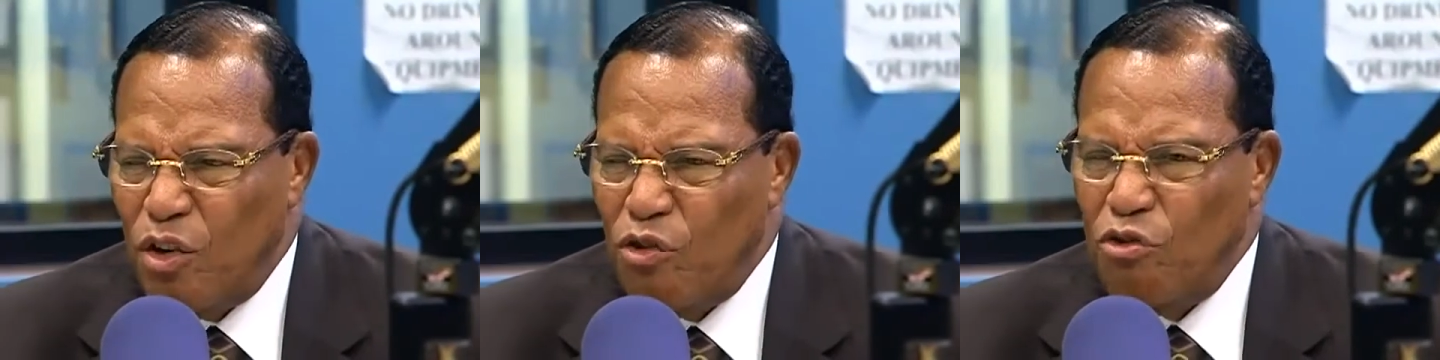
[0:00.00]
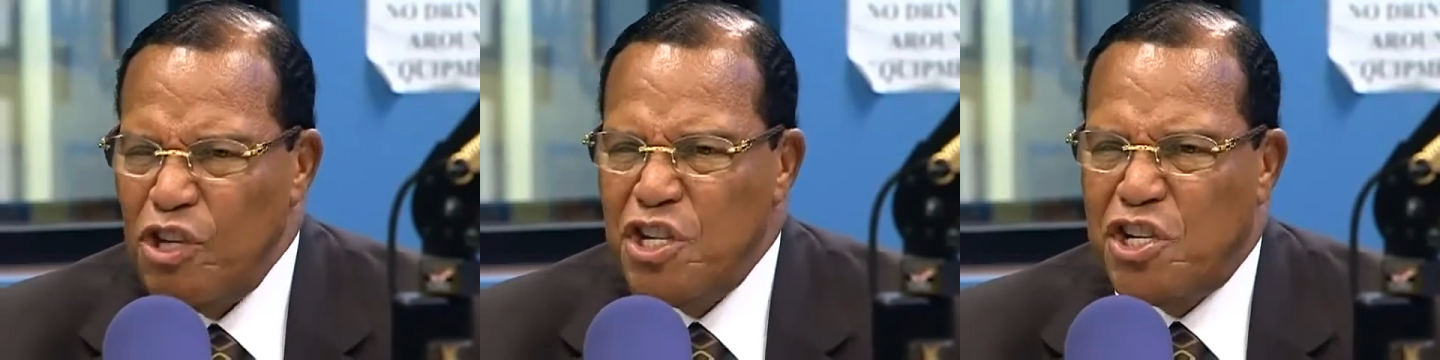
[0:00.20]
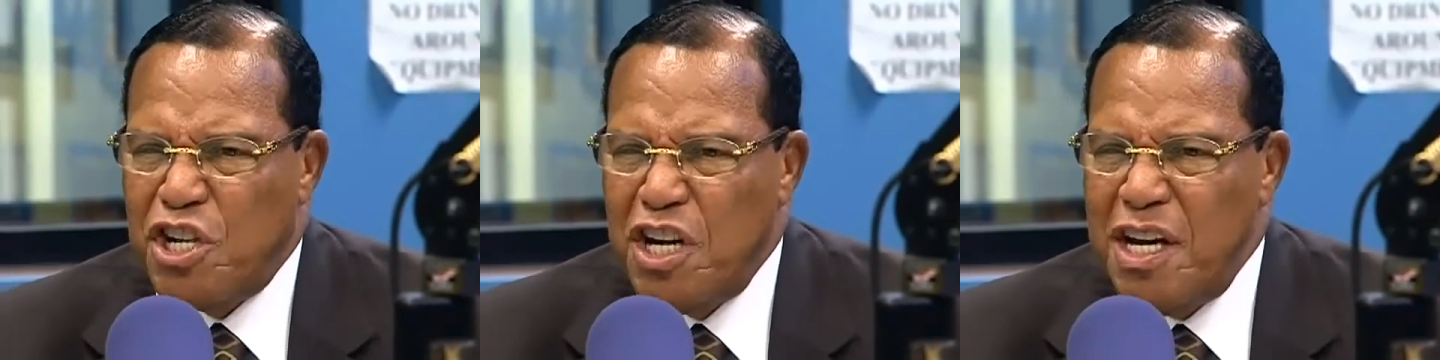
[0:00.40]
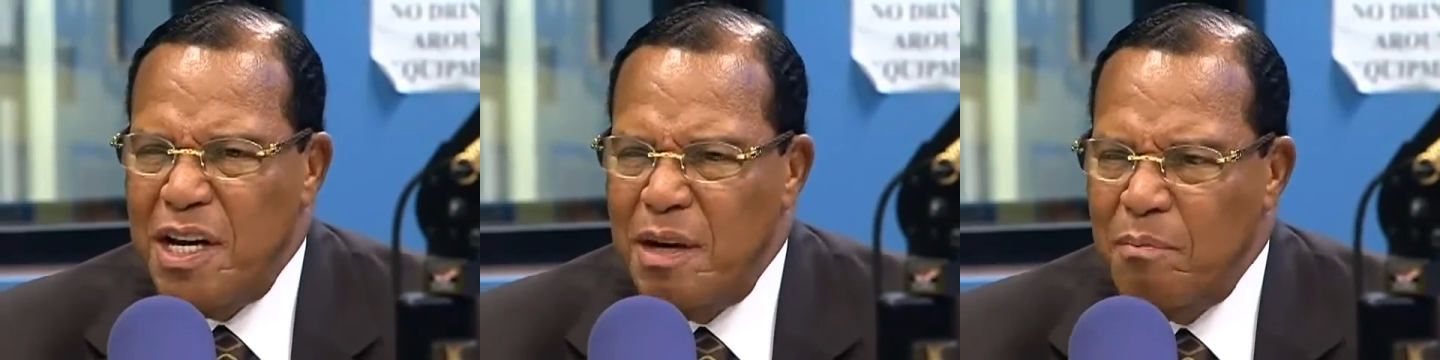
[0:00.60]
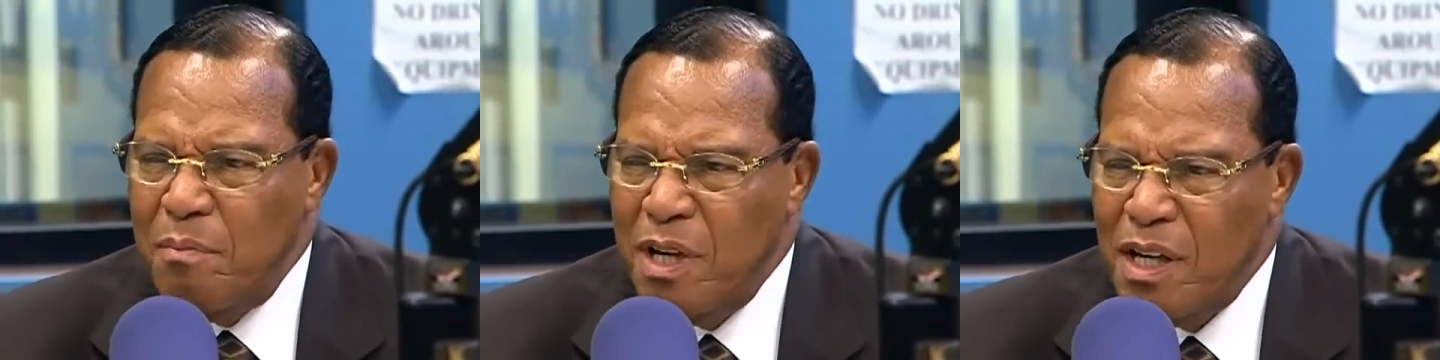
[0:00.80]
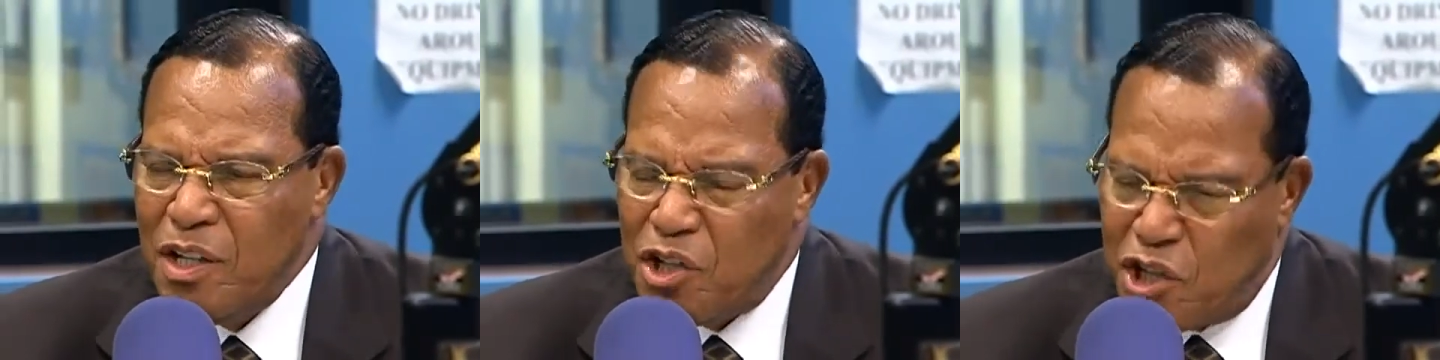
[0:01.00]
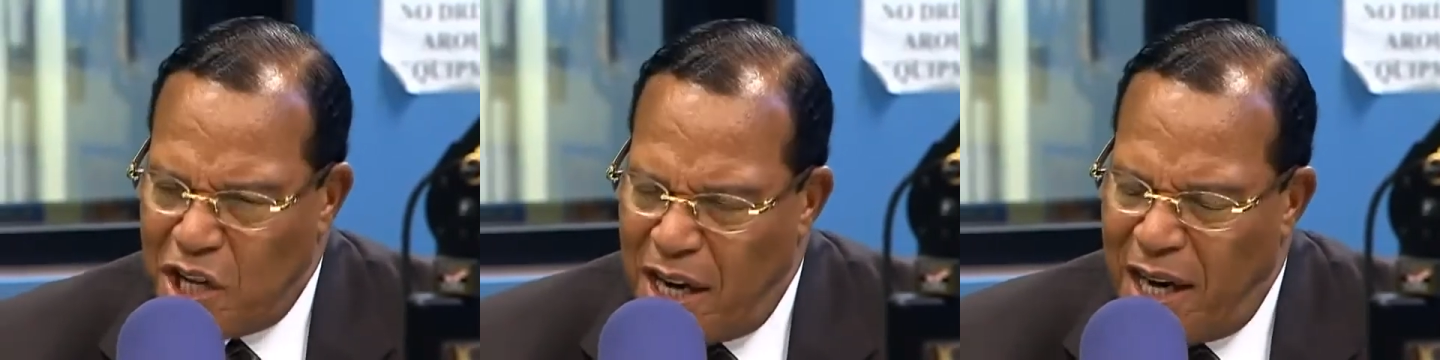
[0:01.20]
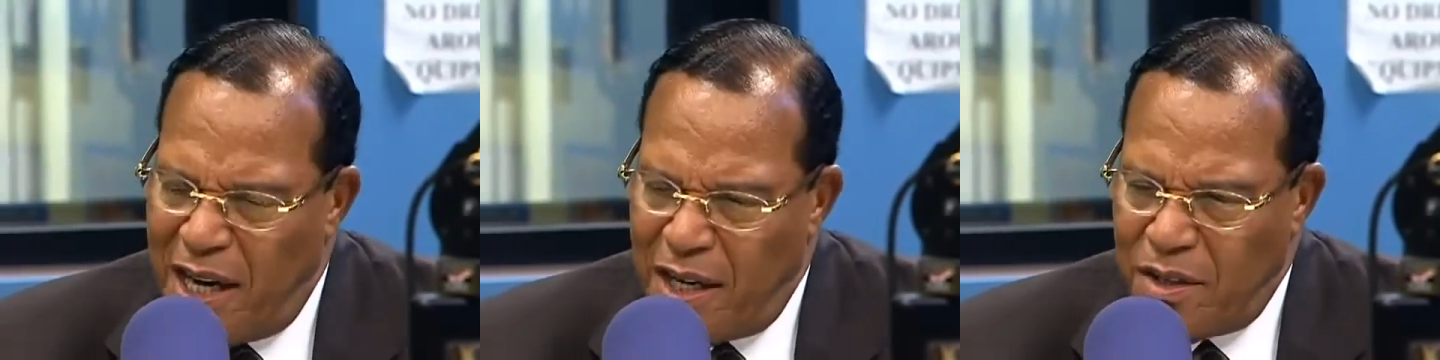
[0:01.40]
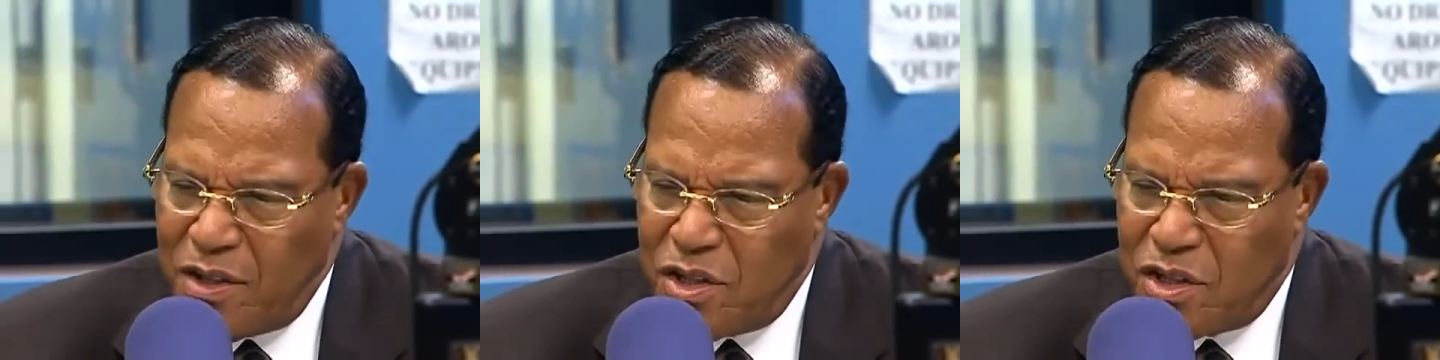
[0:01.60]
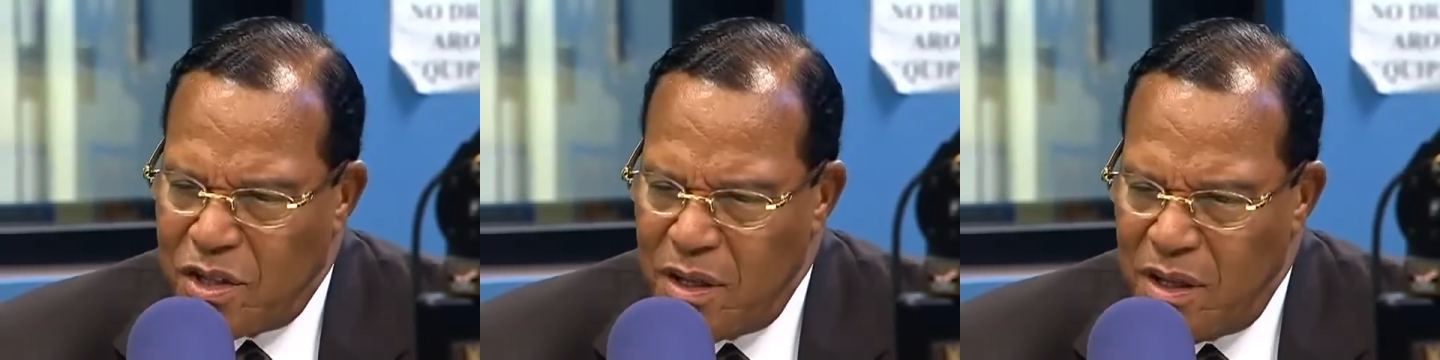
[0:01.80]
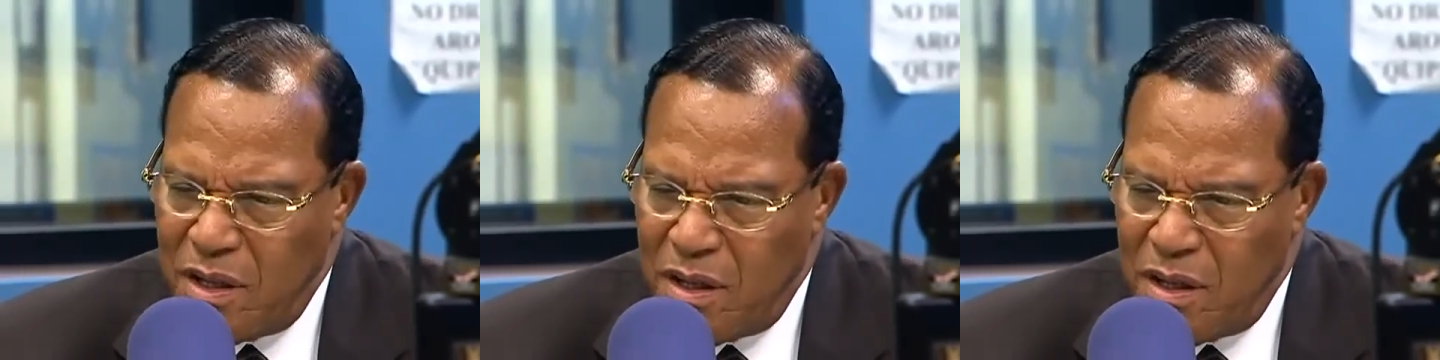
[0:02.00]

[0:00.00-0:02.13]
regime change,